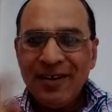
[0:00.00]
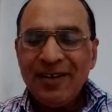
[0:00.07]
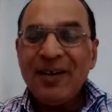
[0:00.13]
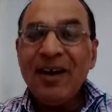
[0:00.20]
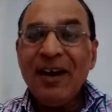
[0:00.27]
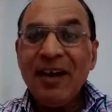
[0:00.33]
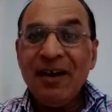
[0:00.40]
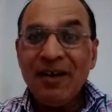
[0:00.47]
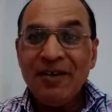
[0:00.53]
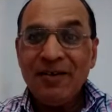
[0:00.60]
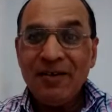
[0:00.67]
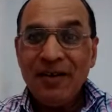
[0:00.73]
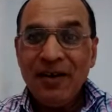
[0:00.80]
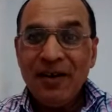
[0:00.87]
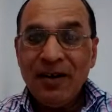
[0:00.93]

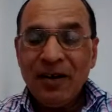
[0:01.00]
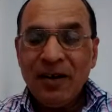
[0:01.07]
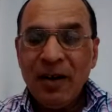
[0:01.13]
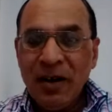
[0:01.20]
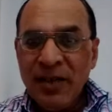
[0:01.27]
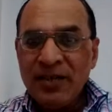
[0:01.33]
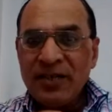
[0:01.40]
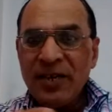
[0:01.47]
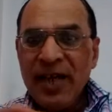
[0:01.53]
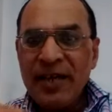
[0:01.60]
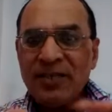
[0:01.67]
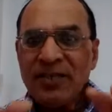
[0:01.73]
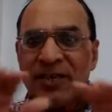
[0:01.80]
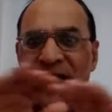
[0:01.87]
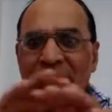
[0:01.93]
Khara is like
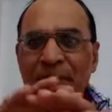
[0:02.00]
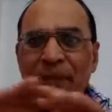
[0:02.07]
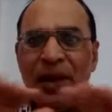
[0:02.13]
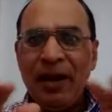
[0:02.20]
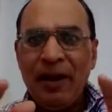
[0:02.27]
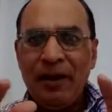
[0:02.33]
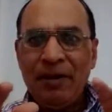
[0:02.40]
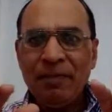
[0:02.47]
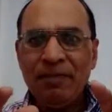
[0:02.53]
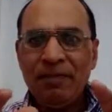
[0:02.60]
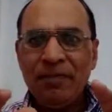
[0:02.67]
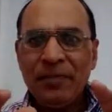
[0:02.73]
scrapping.